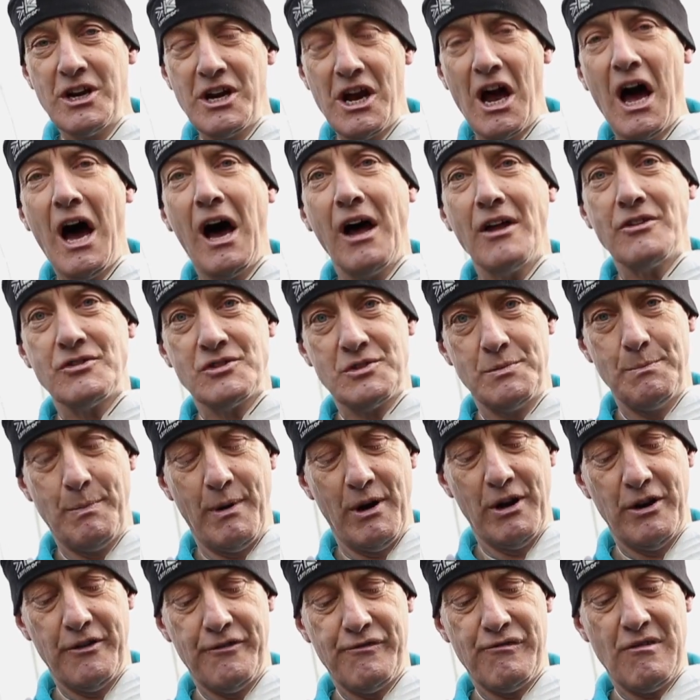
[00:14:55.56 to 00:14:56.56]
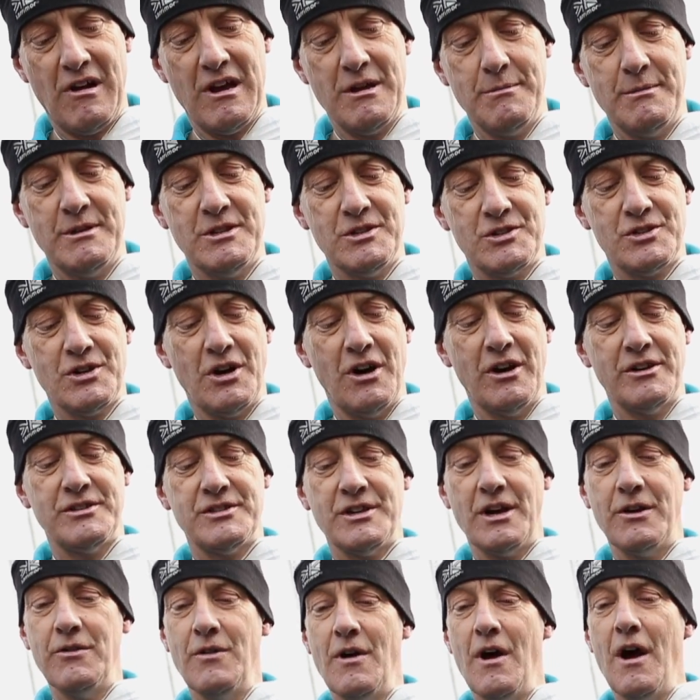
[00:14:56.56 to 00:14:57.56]
cut by the frame inside,
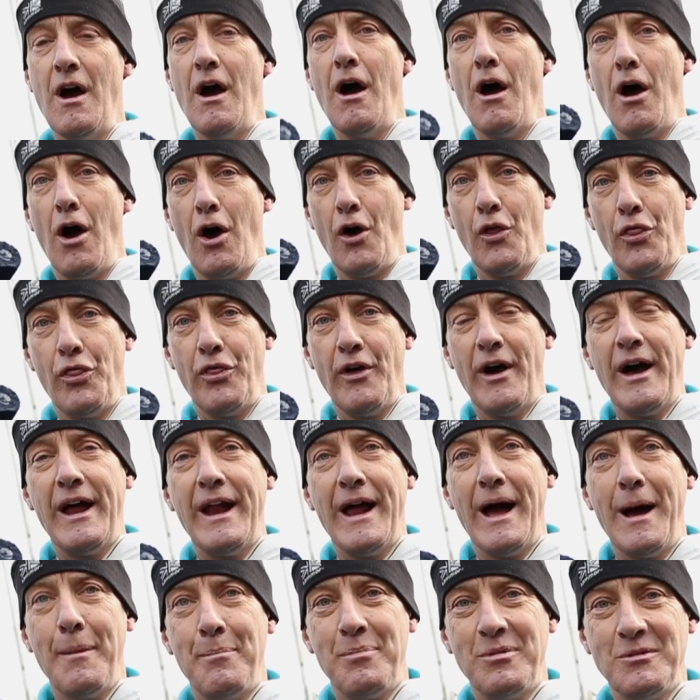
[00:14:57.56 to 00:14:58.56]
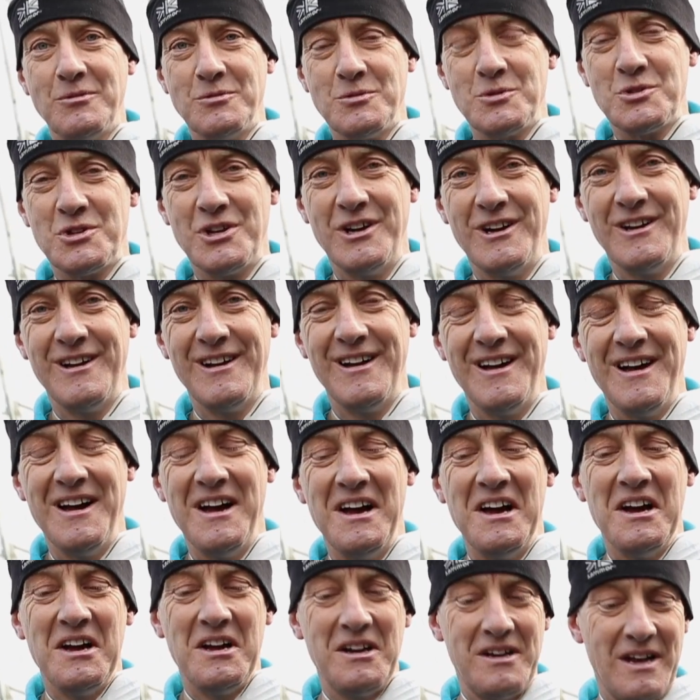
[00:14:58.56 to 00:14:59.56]
so that happens.
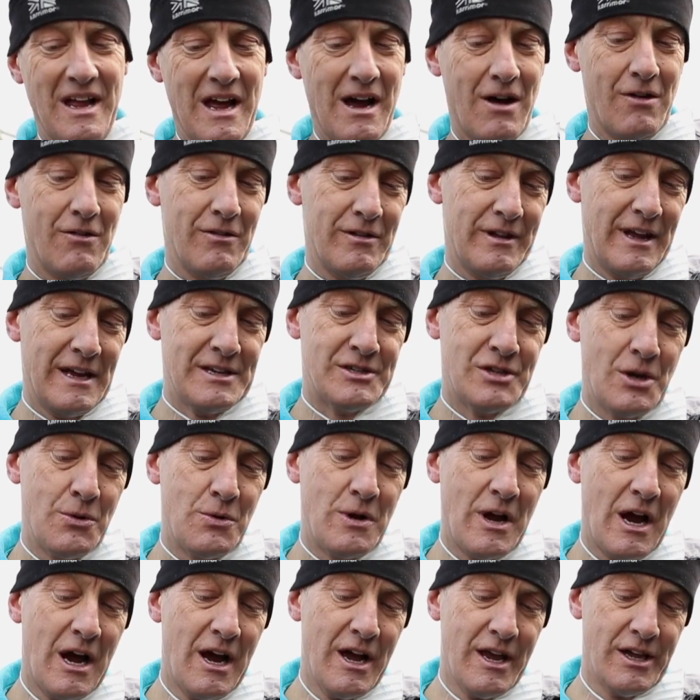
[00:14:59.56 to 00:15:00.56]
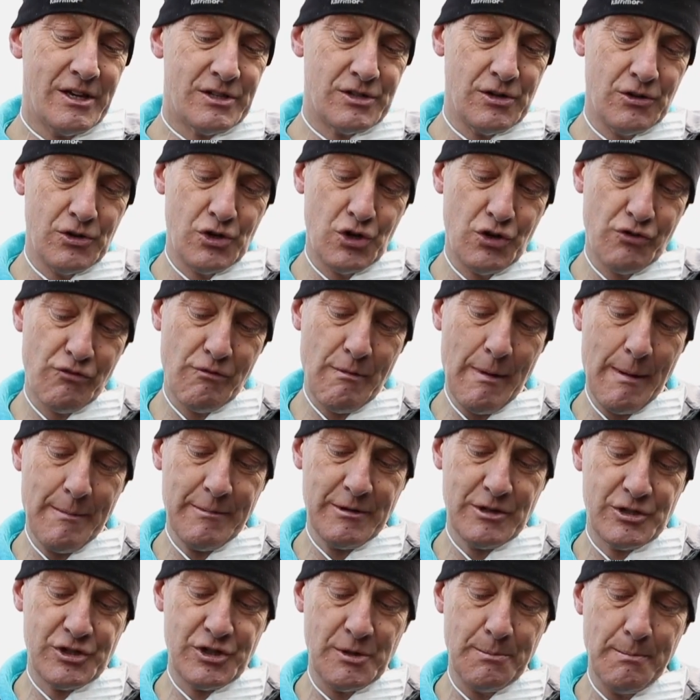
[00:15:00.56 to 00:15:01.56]
Now that's okay as long as you
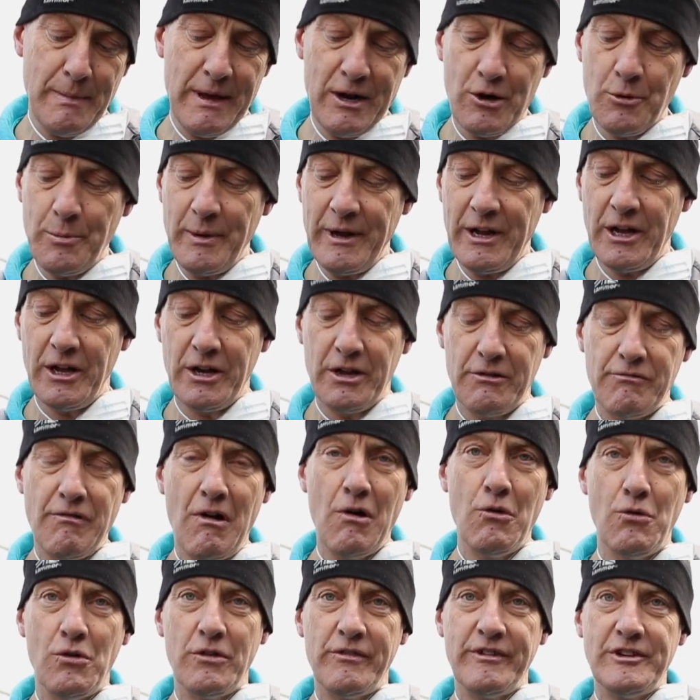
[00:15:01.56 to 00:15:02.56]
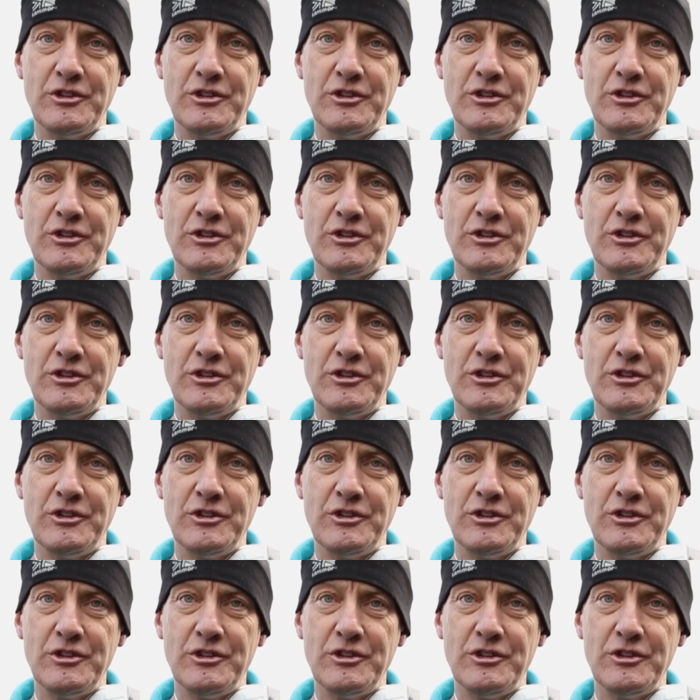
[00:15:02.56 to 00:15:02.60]
remember there's the metal bit of the roller